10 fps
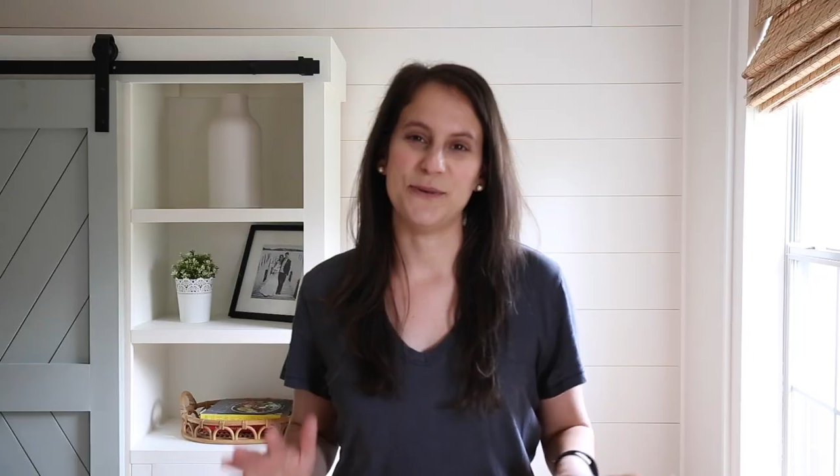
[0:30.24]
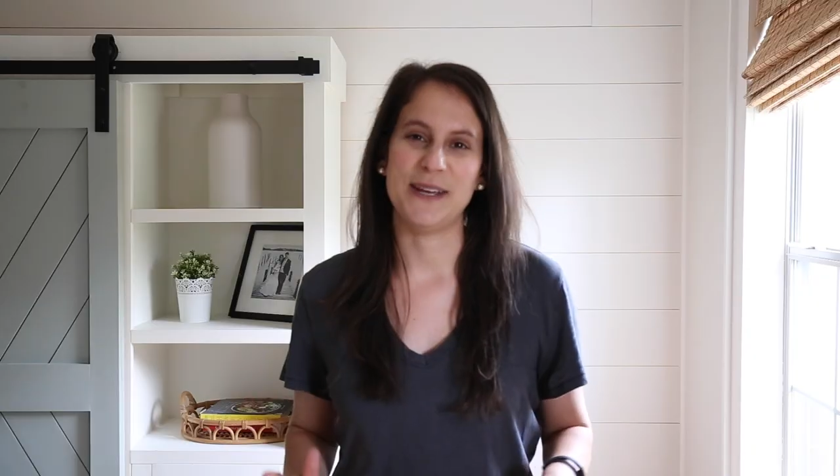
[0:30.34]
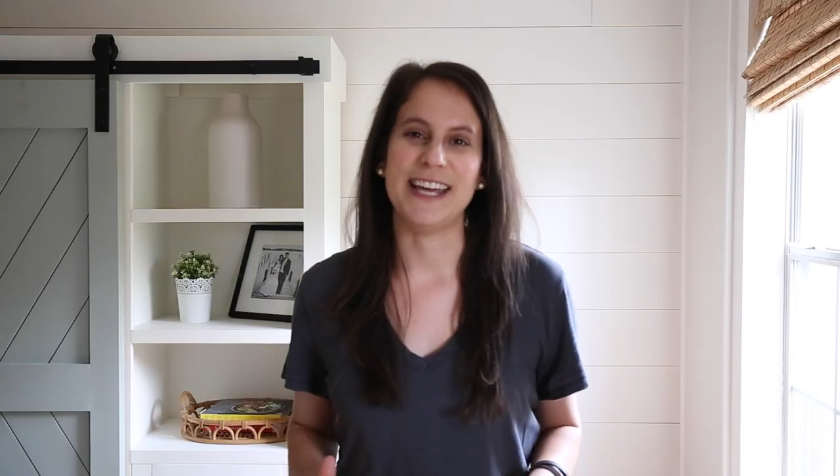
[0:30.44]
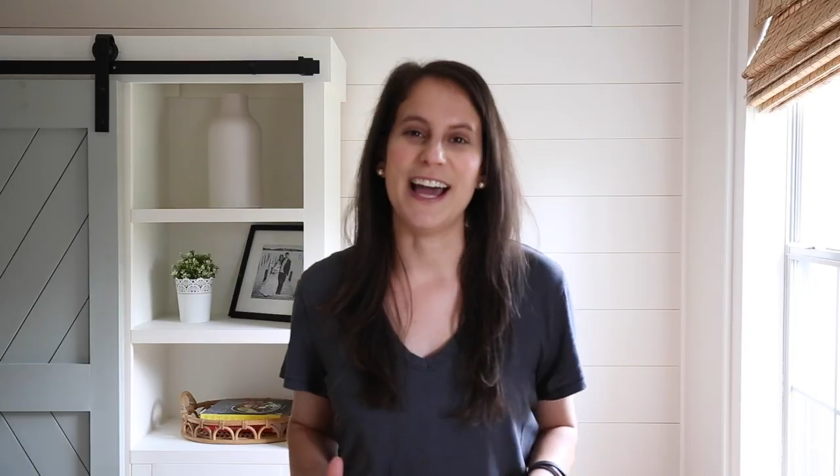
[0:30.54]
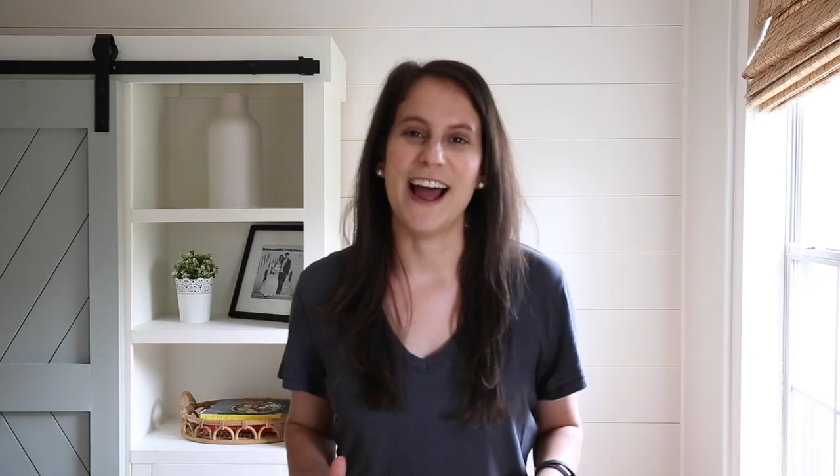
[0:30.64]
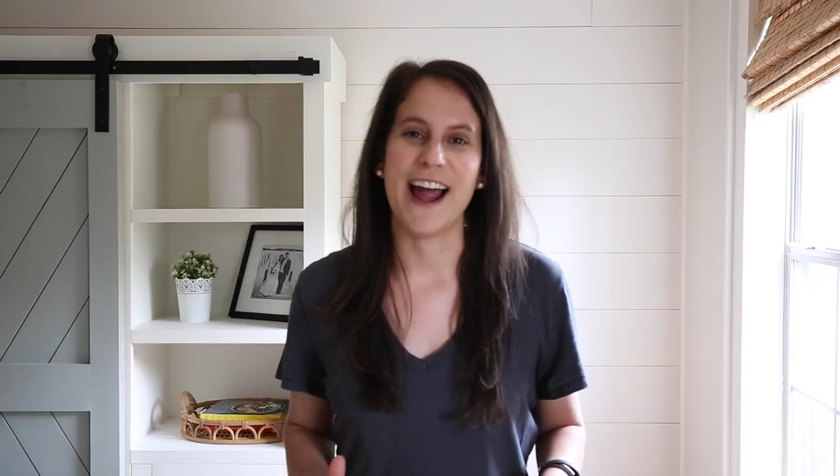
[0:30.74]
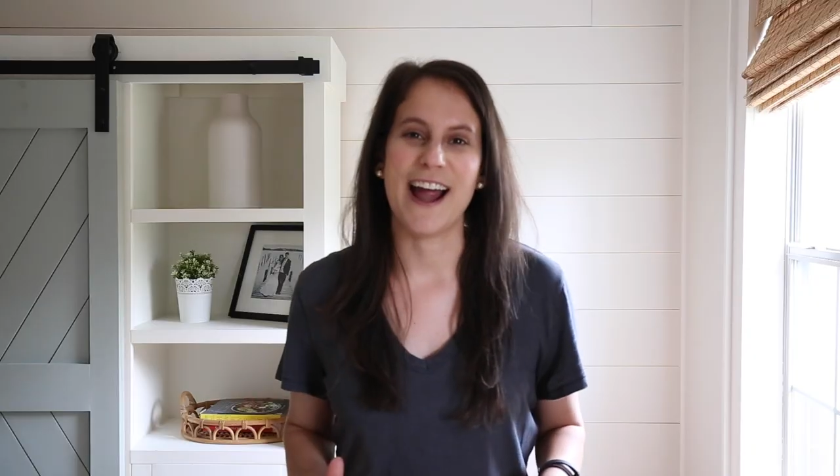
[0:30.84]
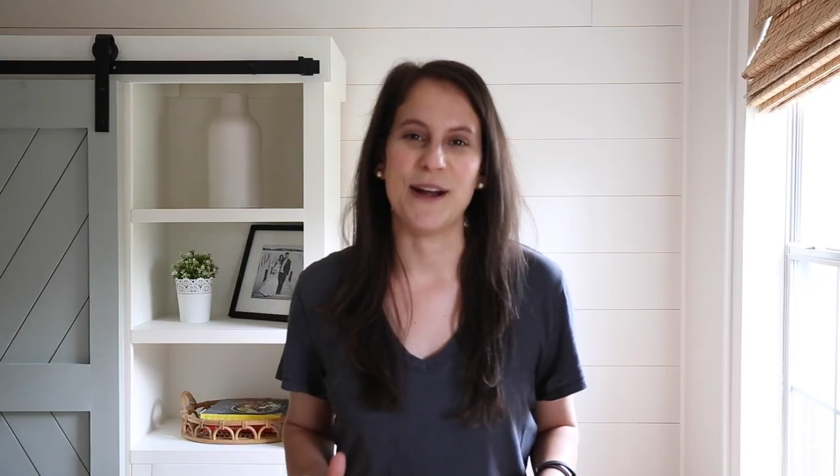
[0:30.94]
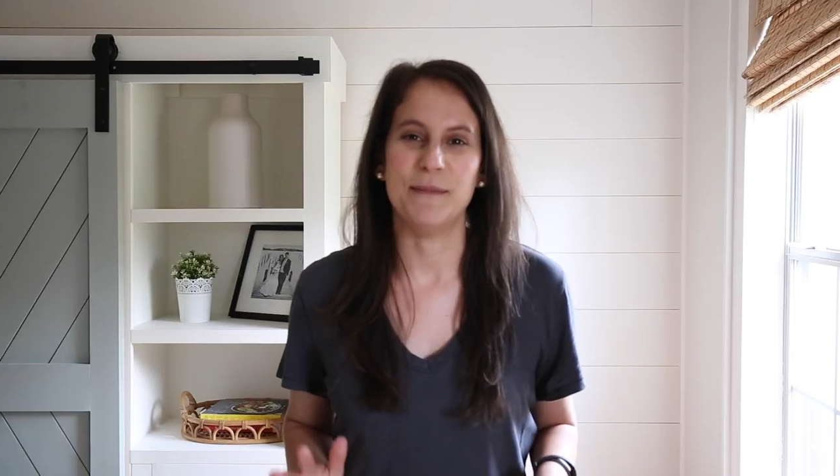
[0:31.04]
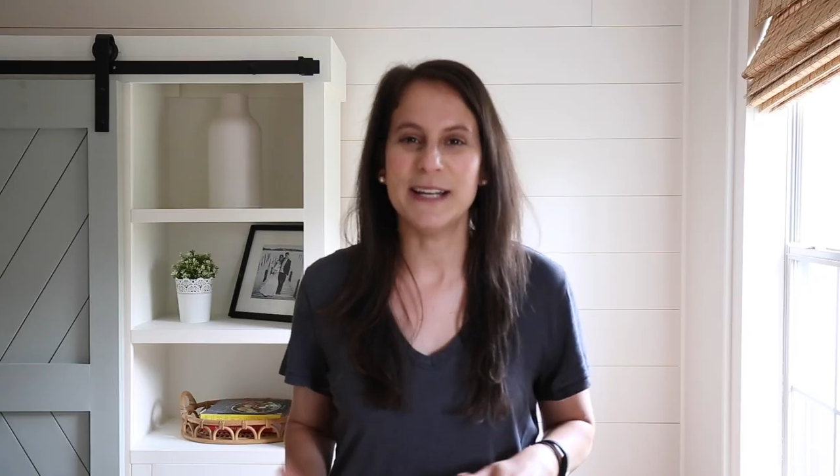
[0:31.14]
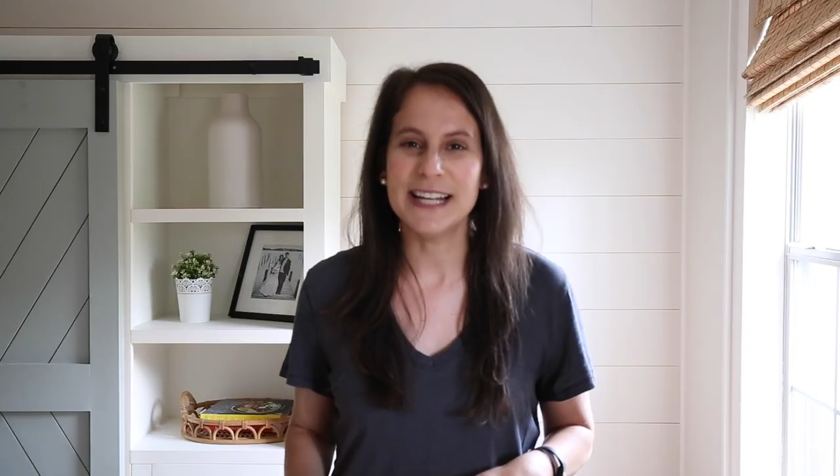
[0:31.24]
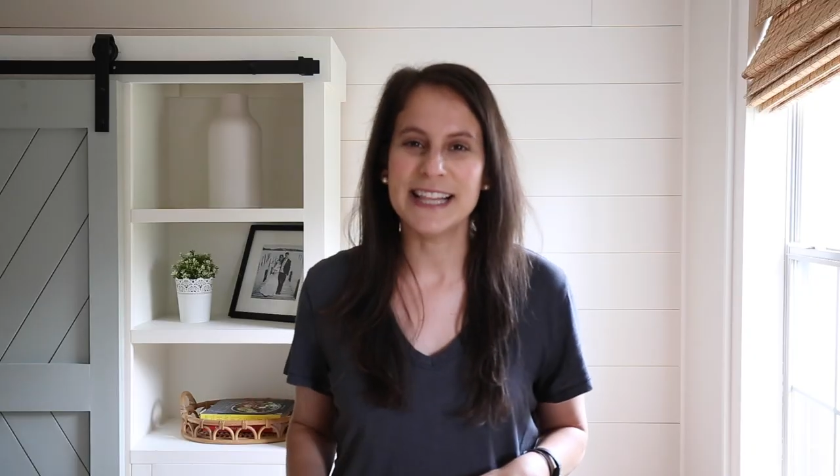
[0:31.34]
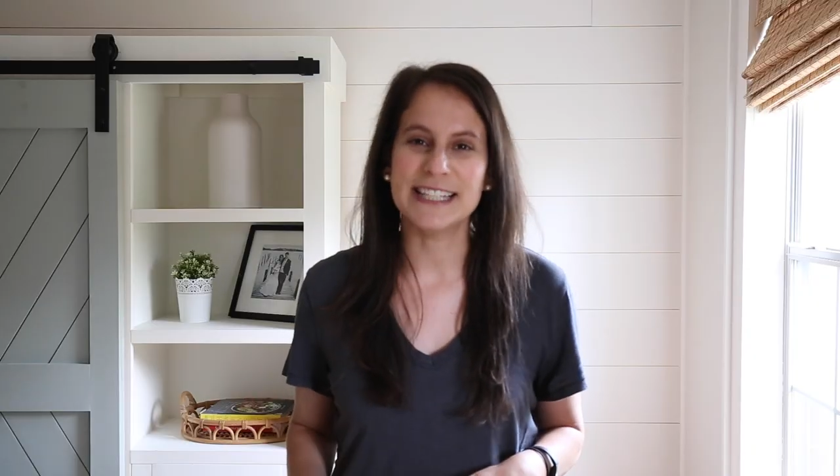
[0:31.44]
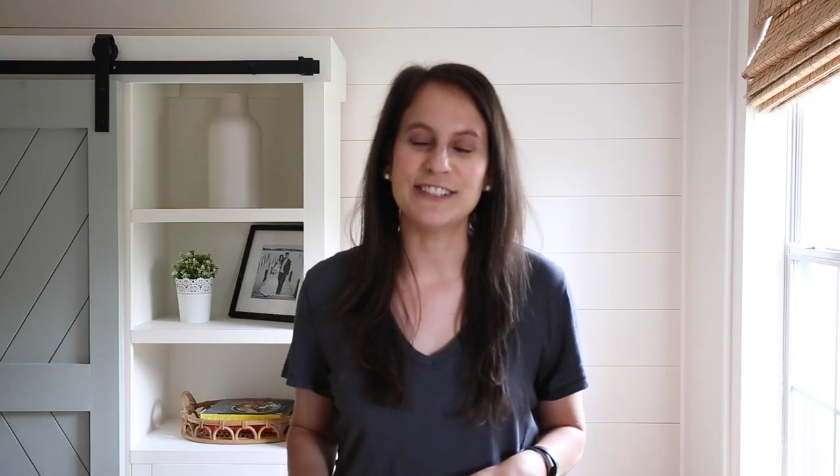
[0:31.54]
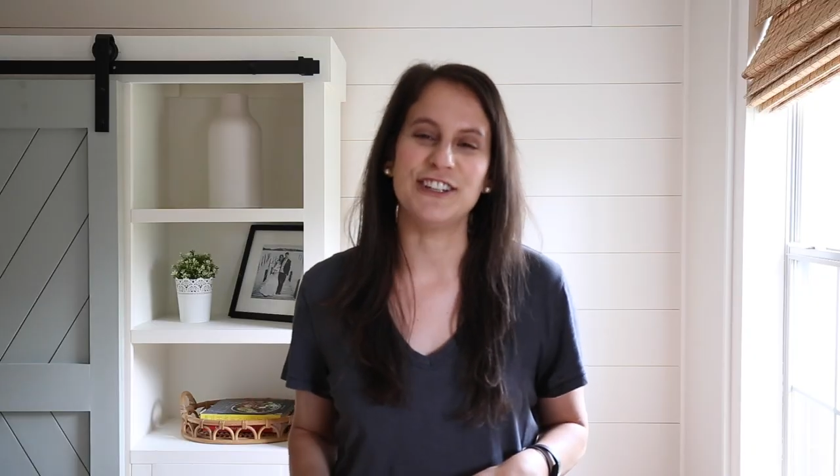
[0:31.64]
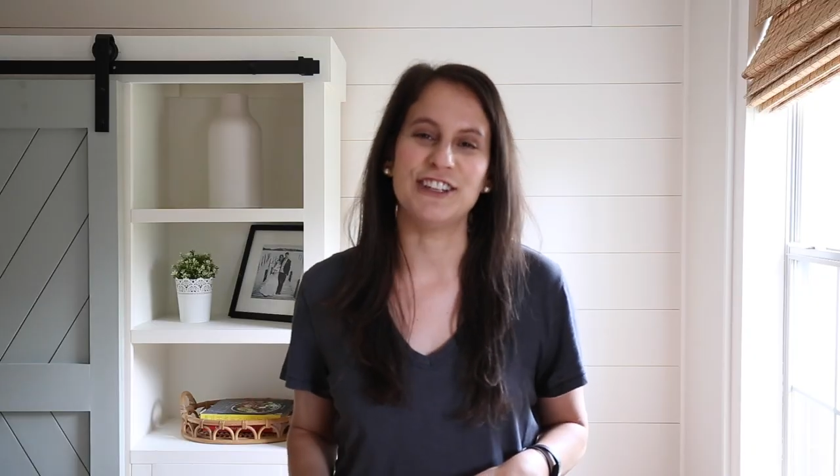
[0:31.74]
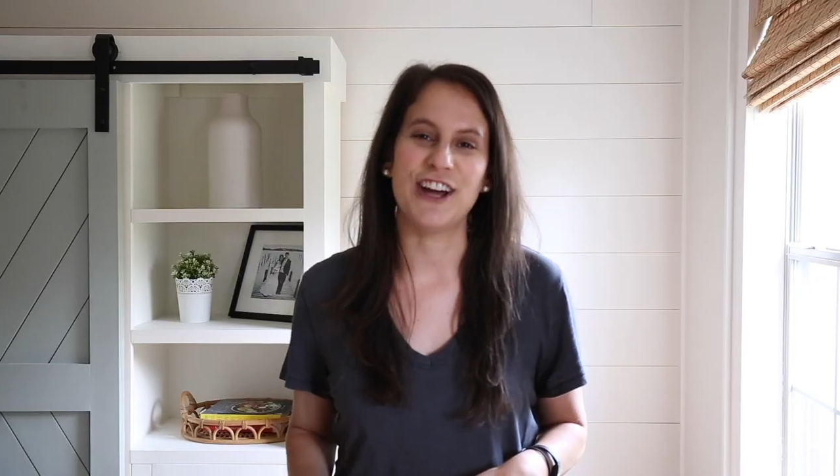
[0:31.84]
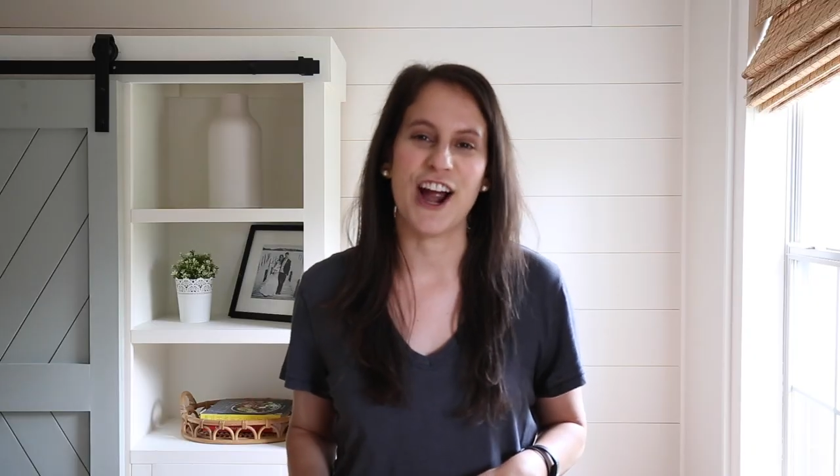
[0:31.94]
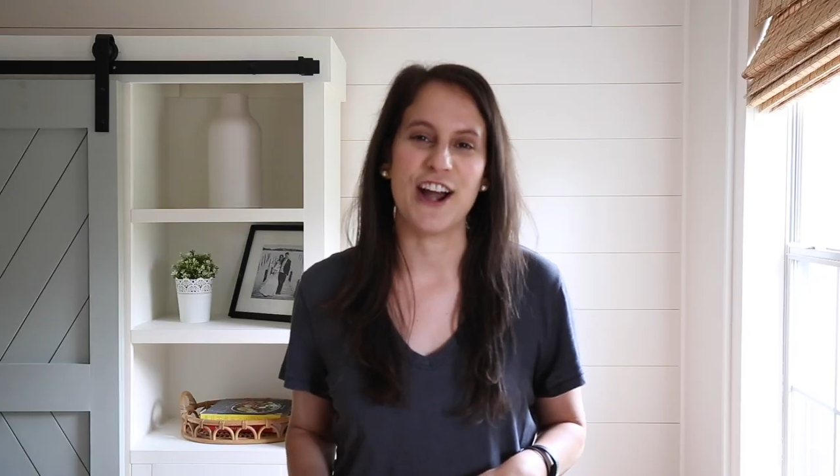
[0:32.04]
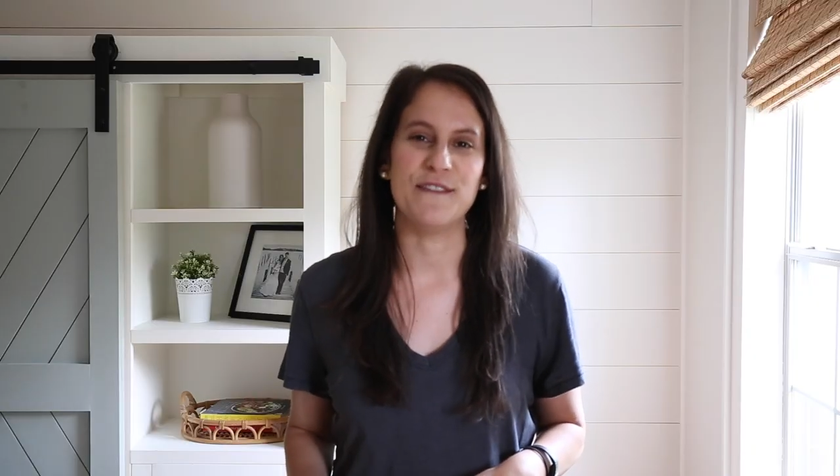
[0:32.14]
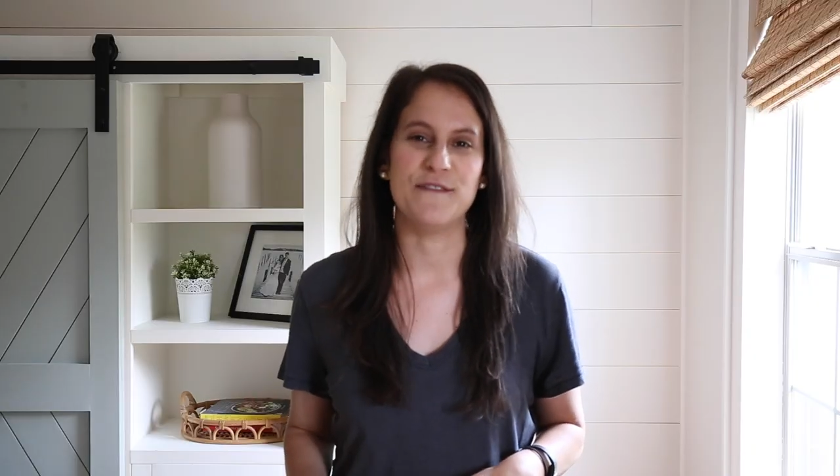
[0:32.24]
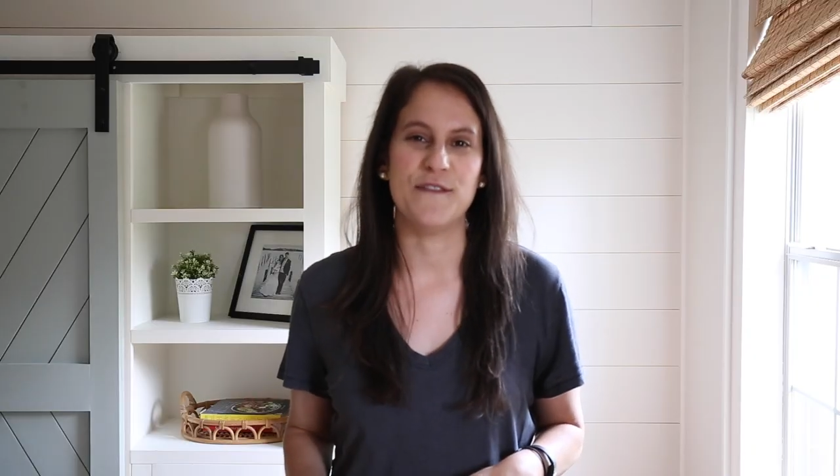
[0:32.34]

We are building this grill cart